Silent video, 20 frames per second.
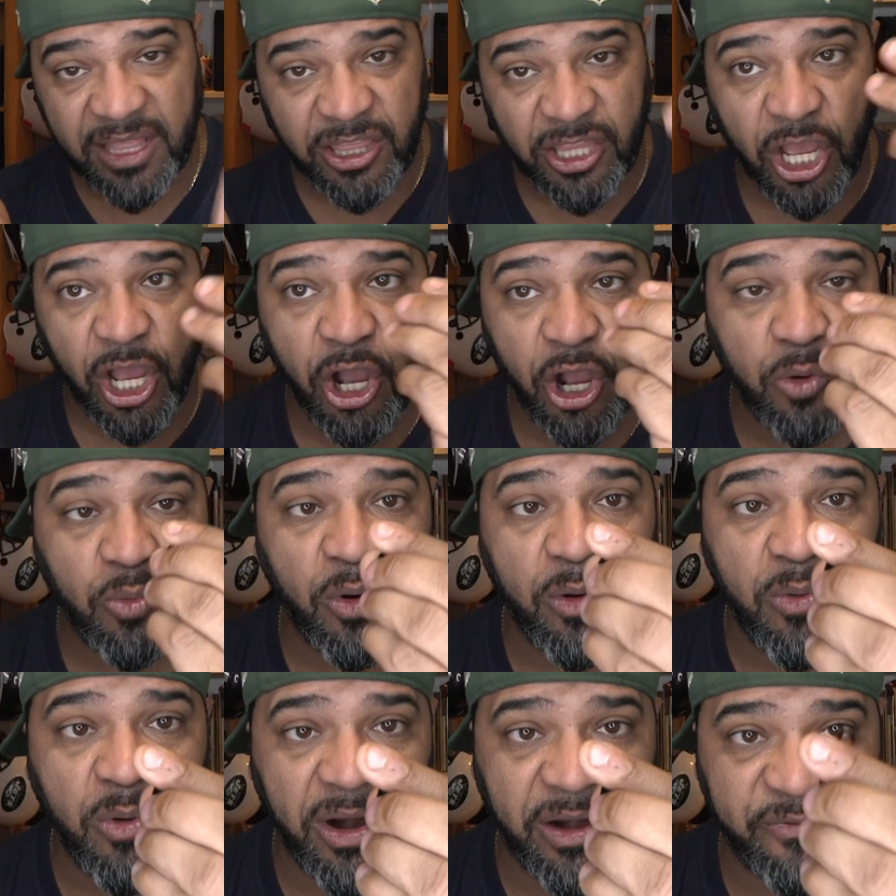The hook
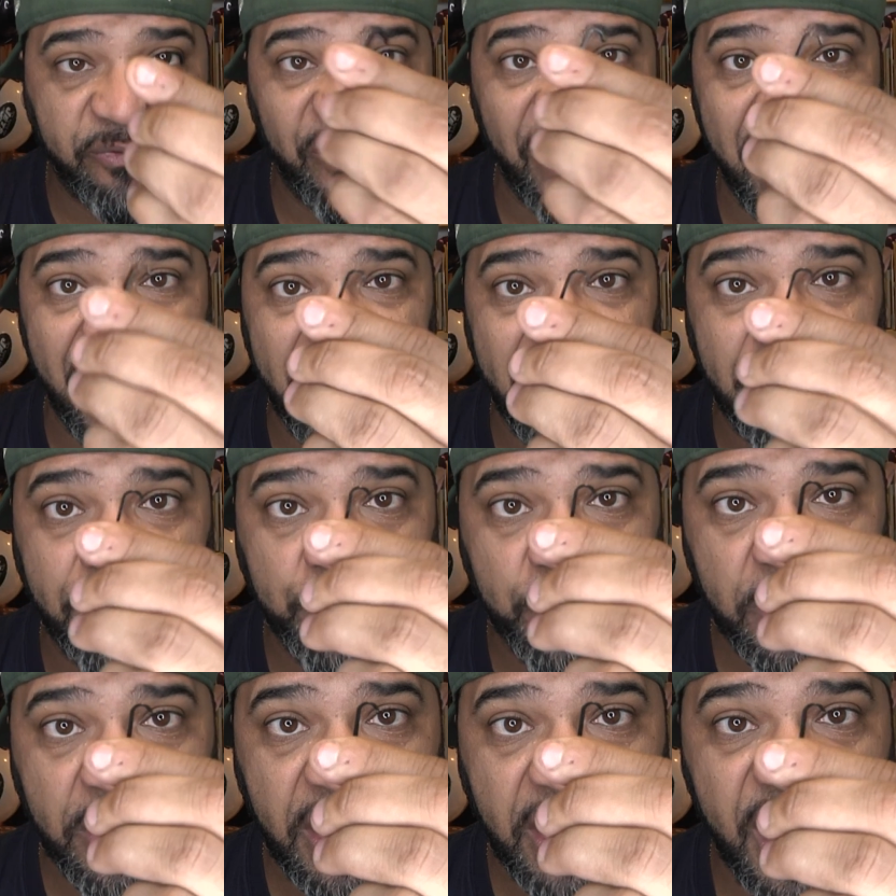will work fine
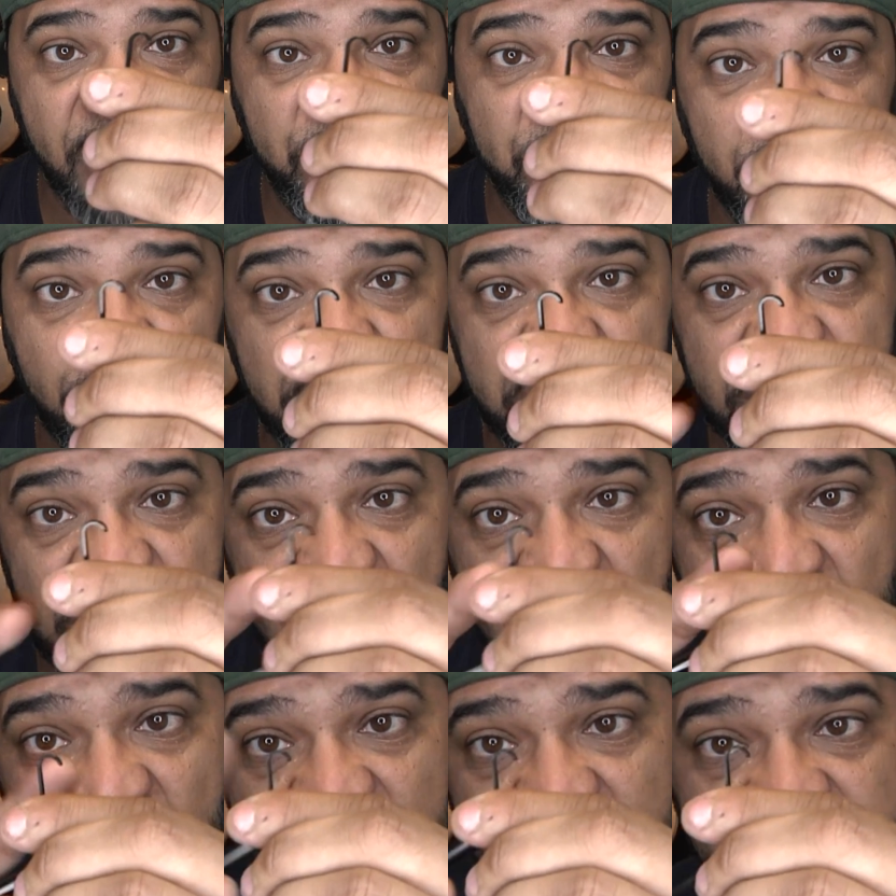if it was
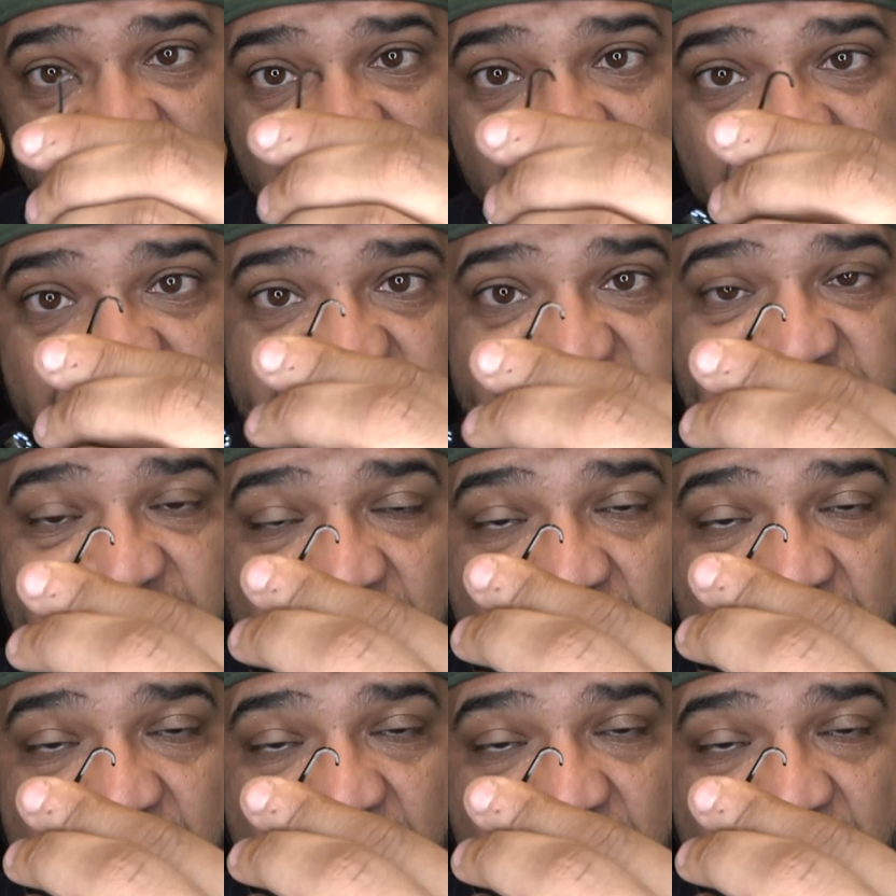on the other
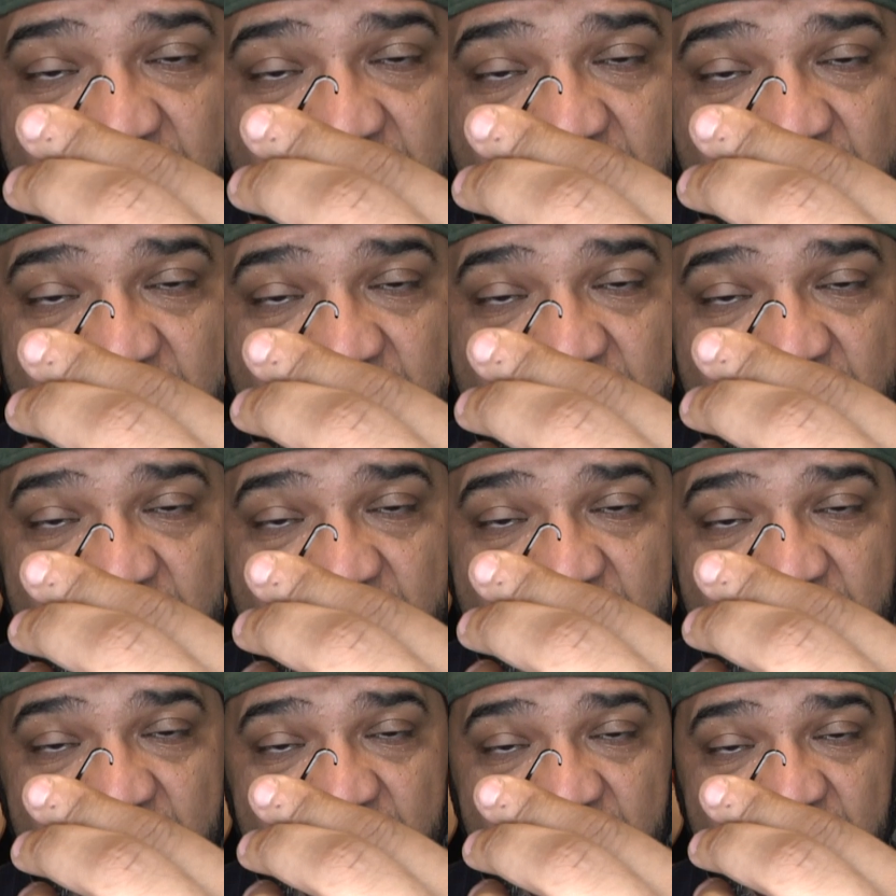side. So when you're
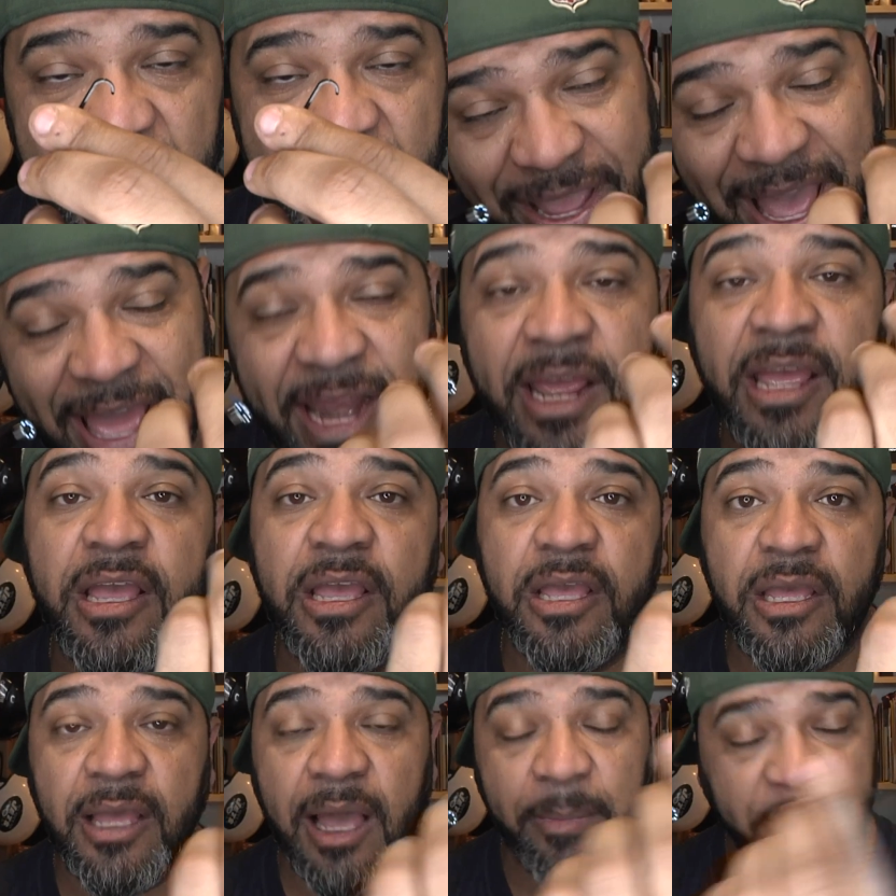trying to go get it,
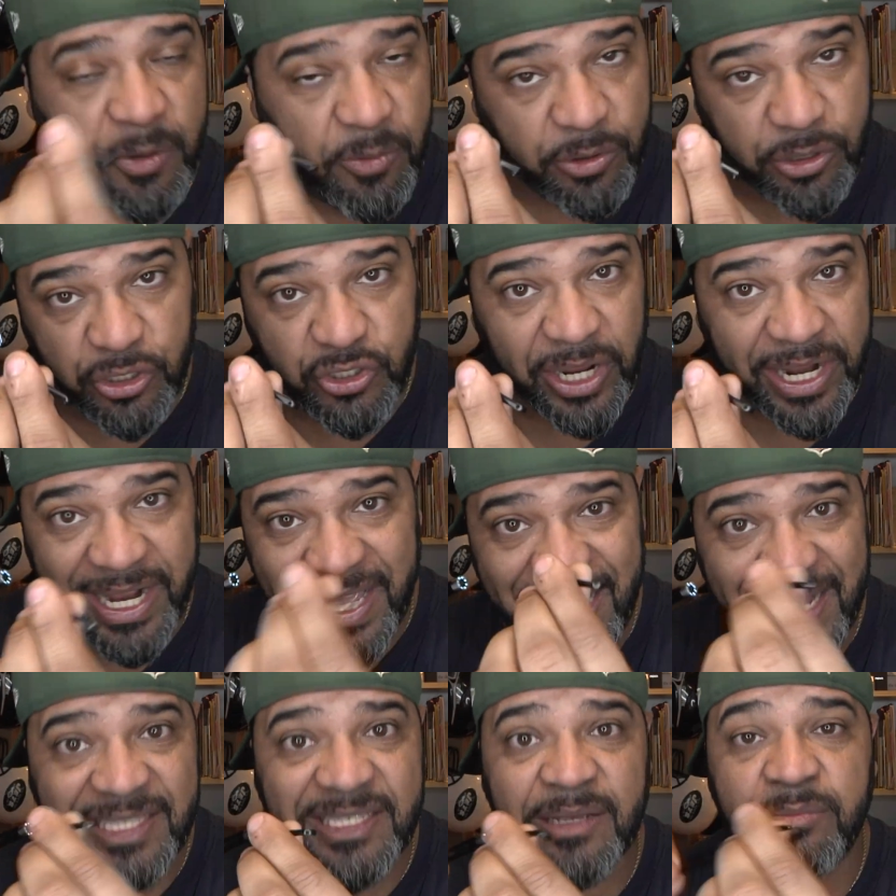I mean, when you try to
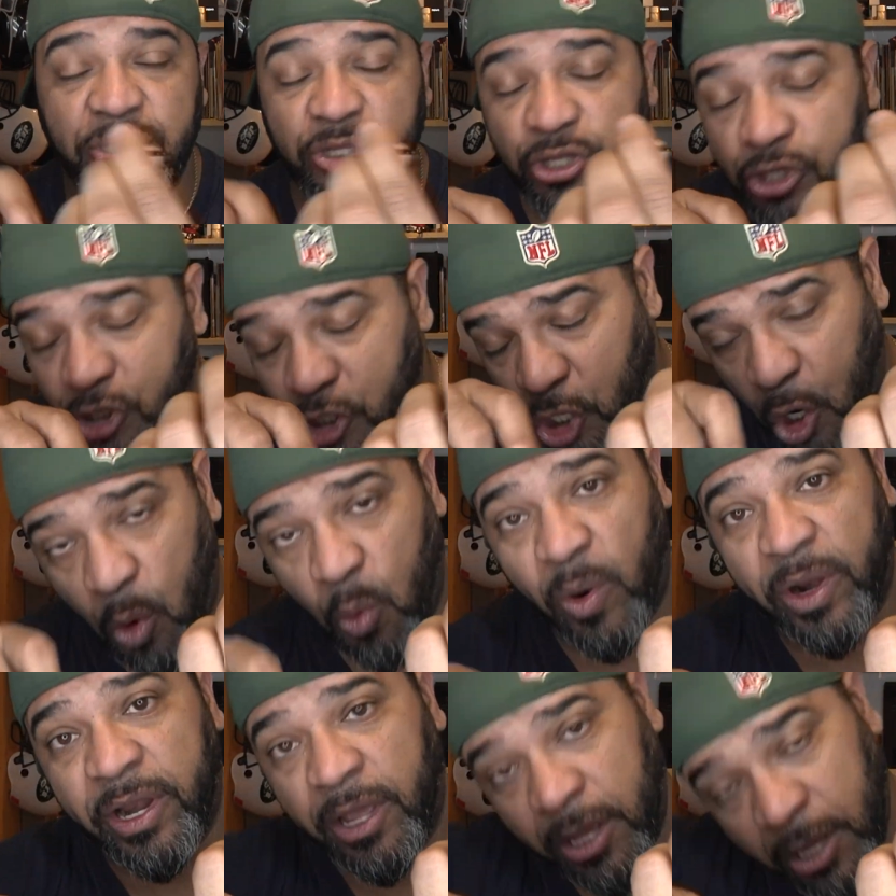get something, you know
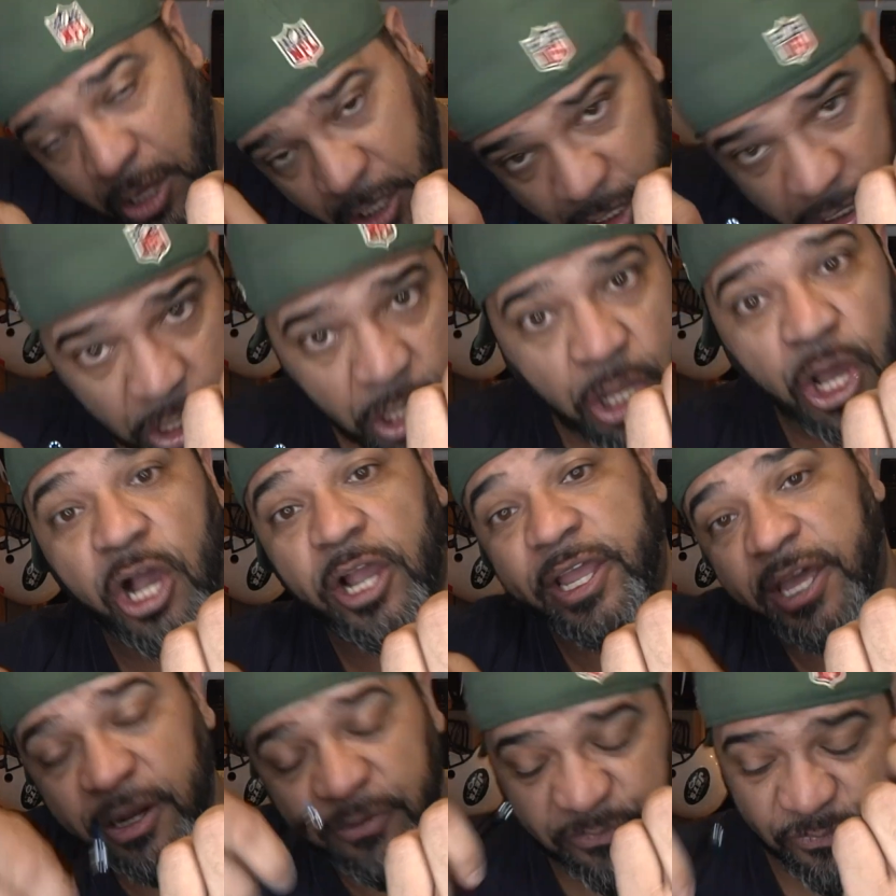where to
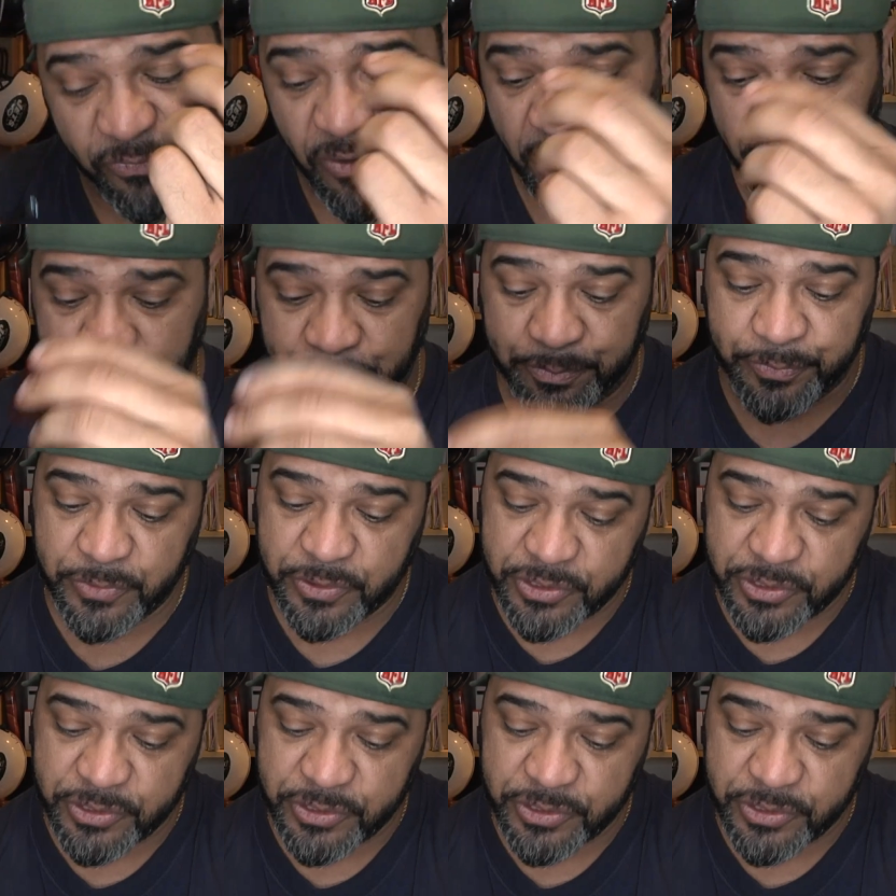hook it from.